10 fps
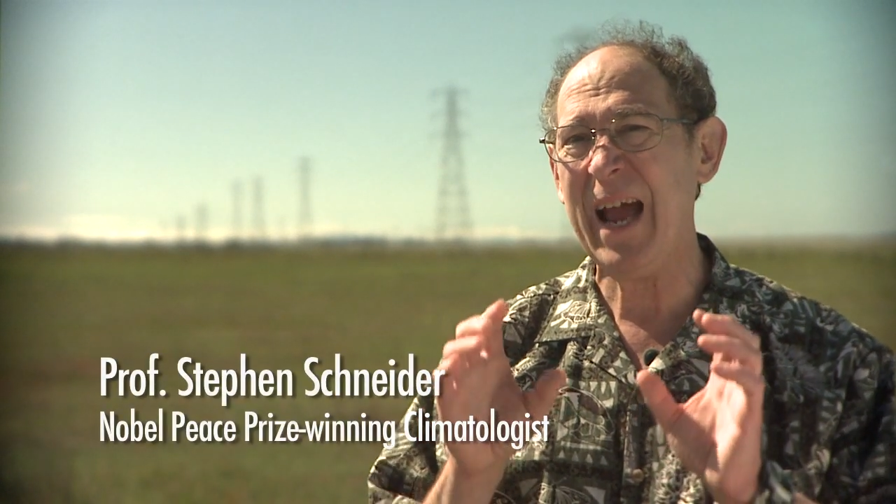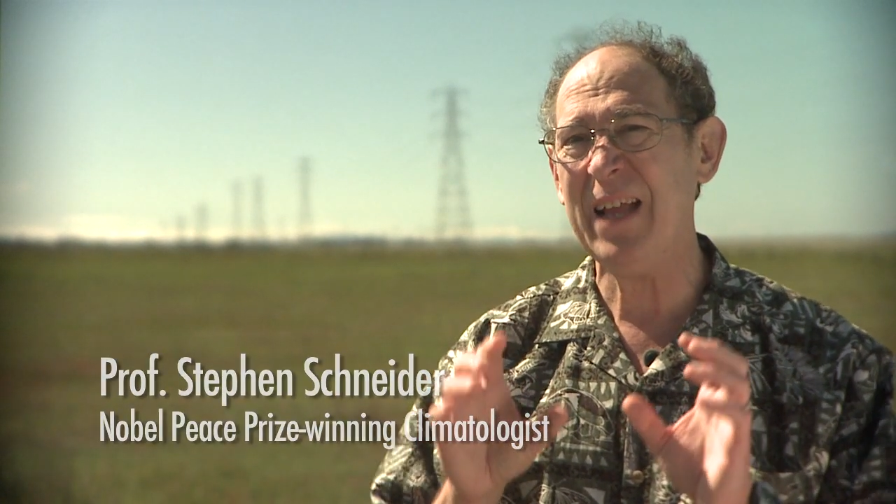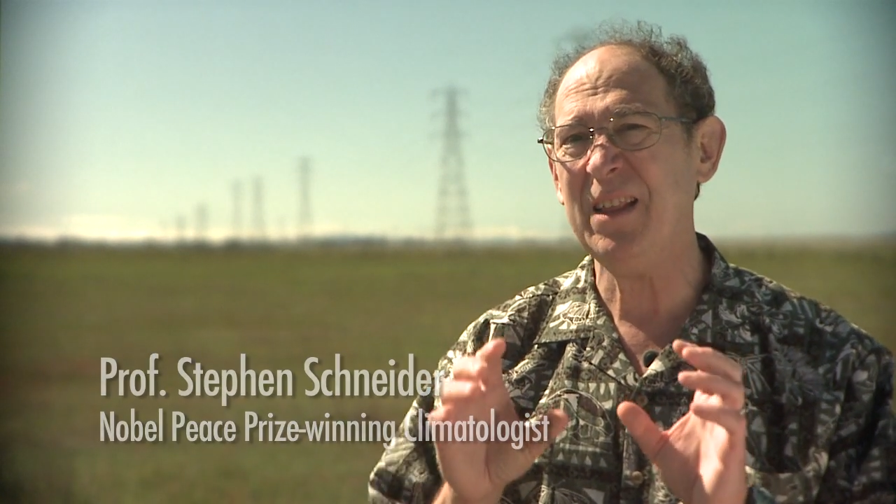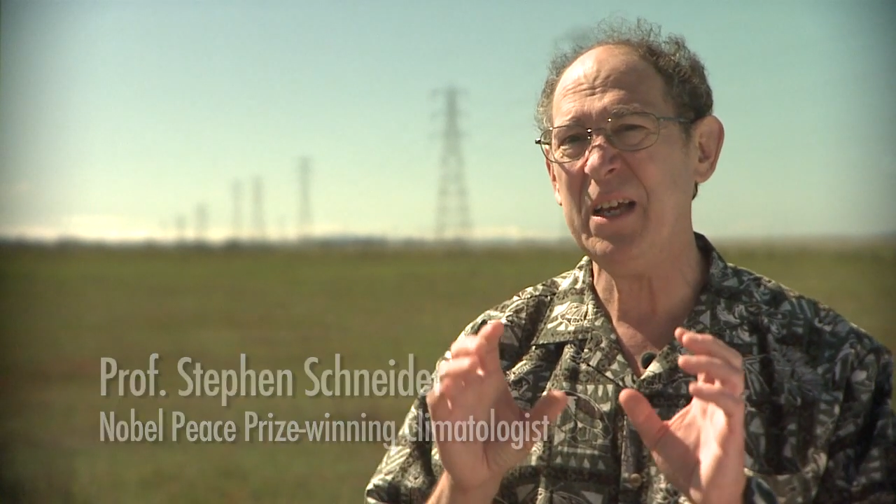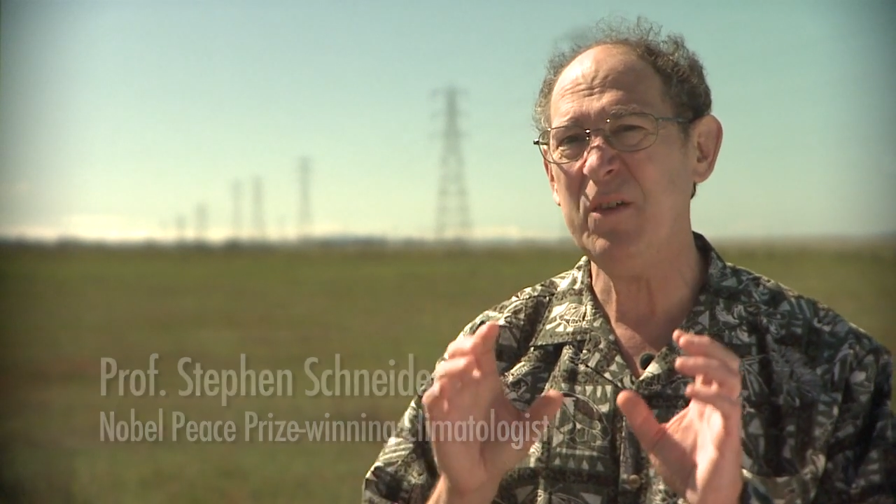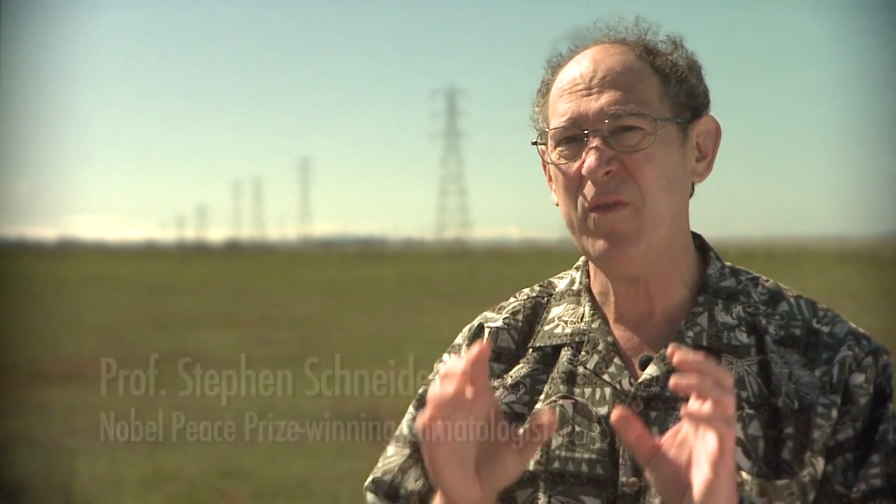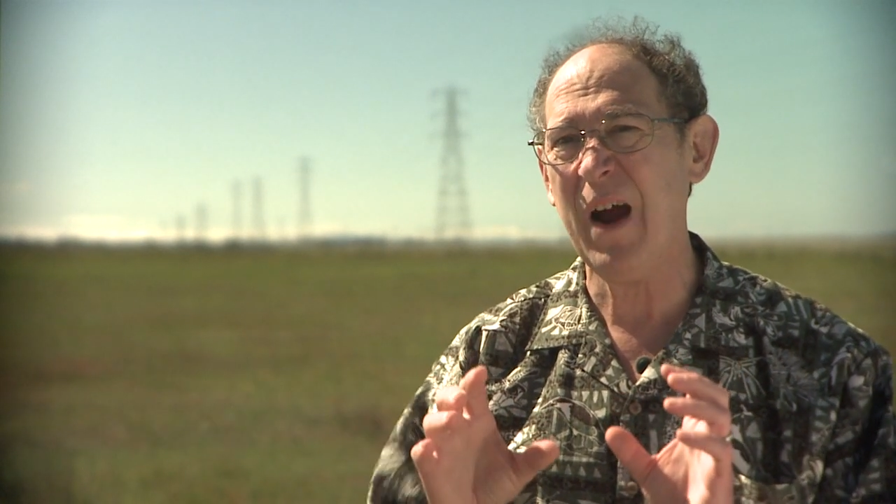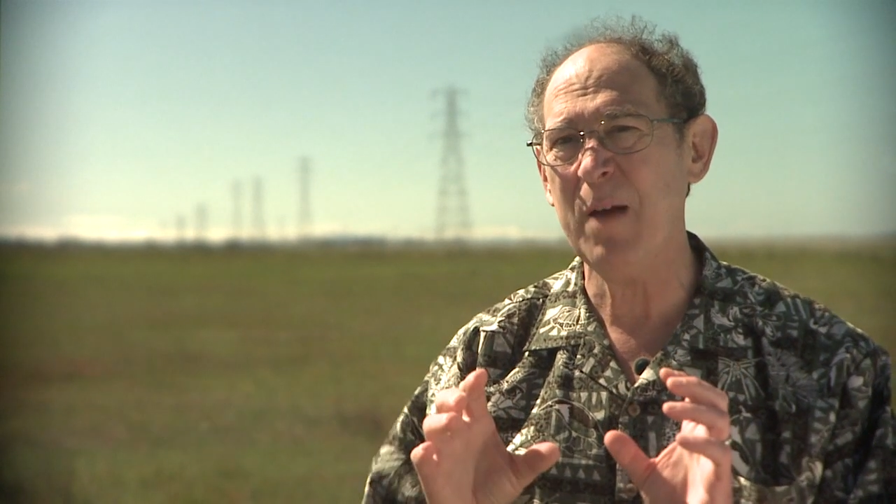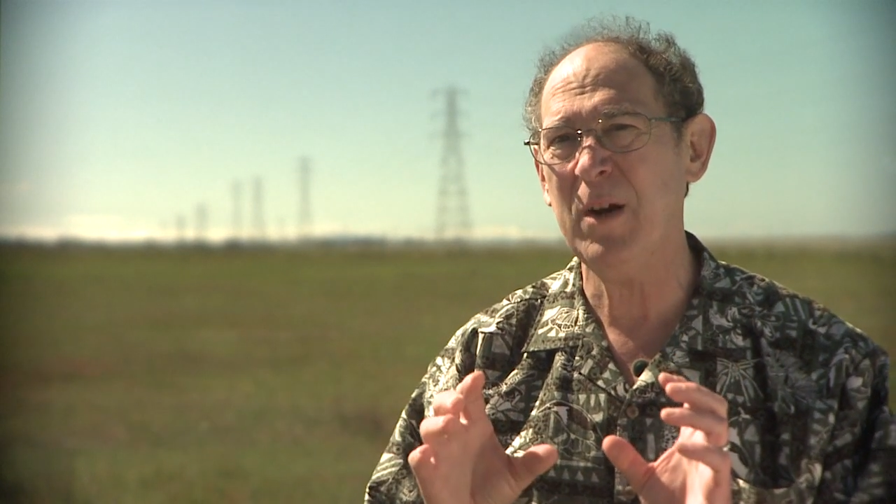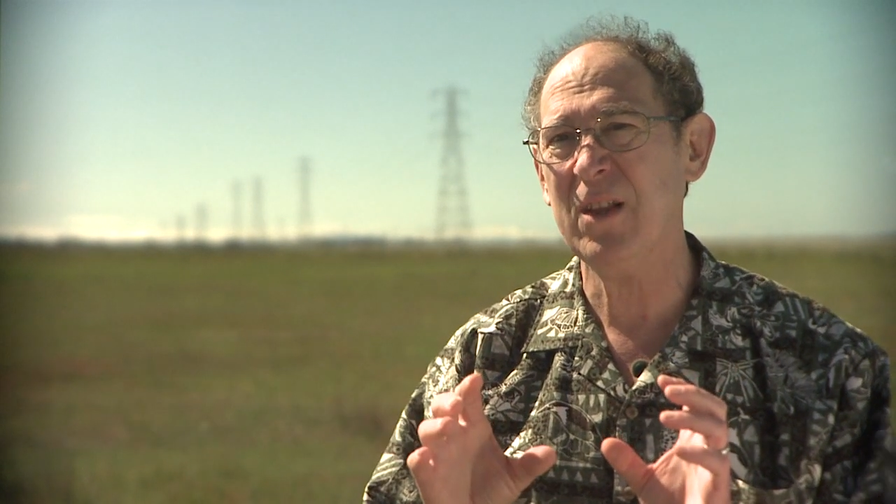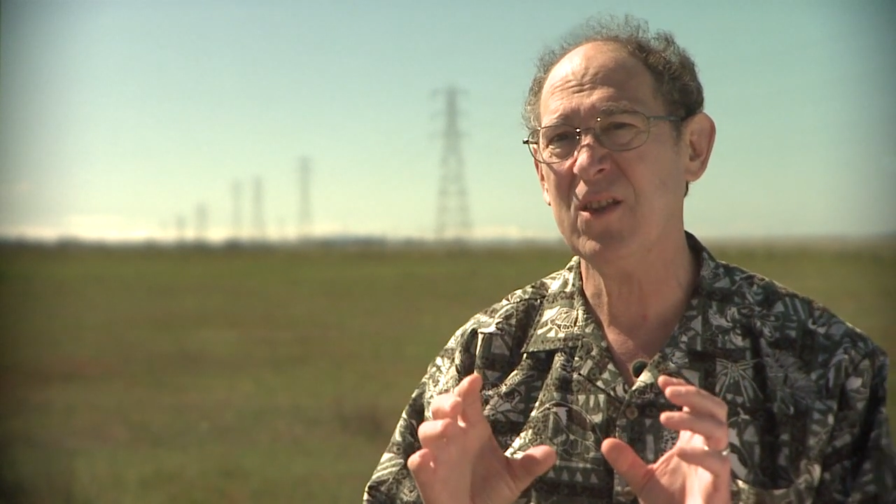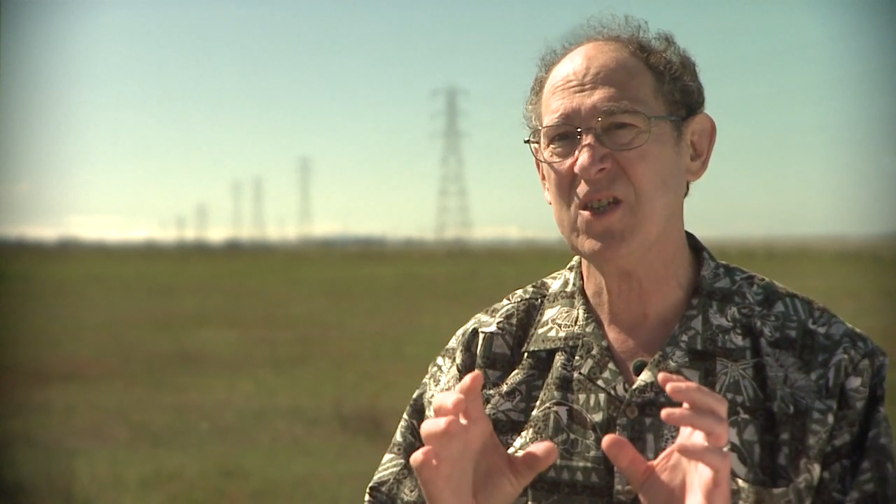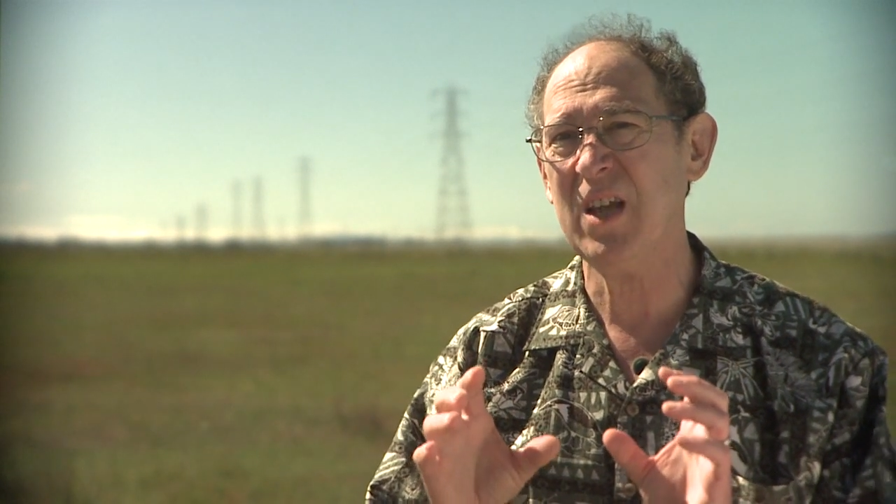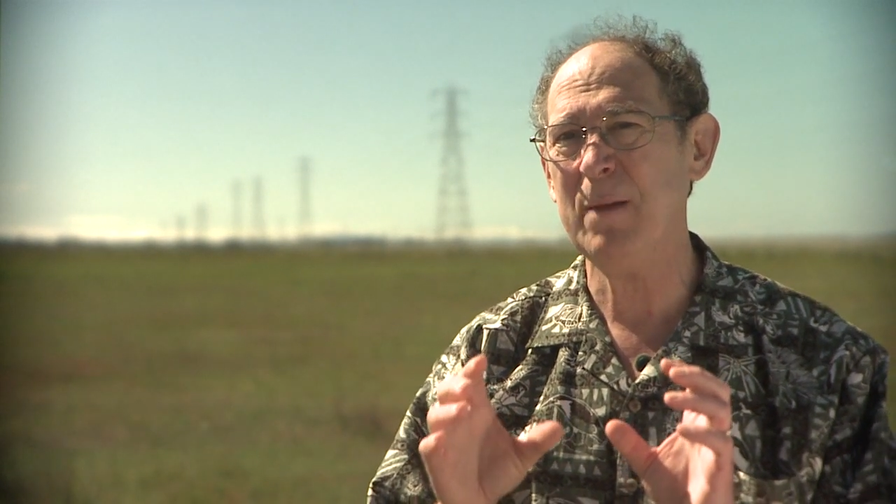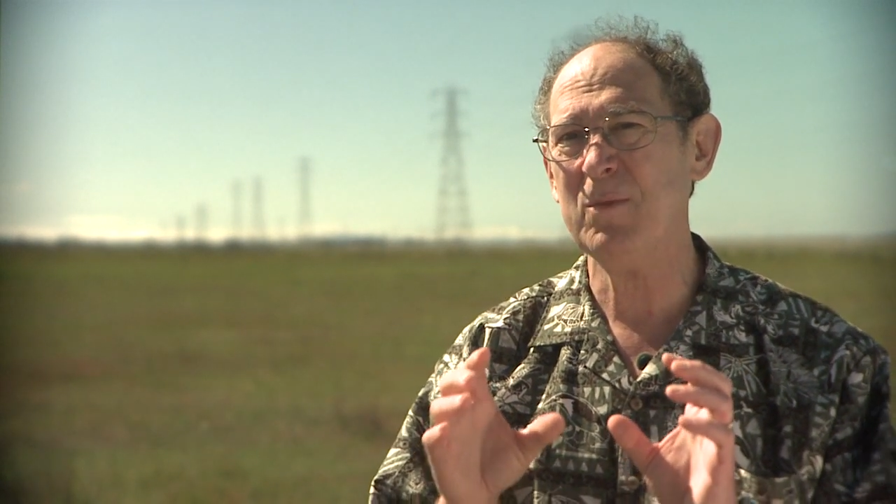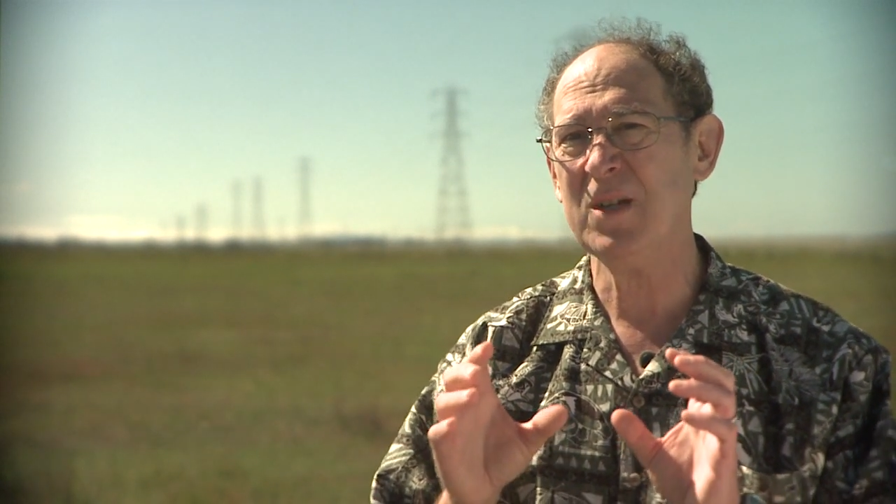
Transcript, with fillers: and the environment at the same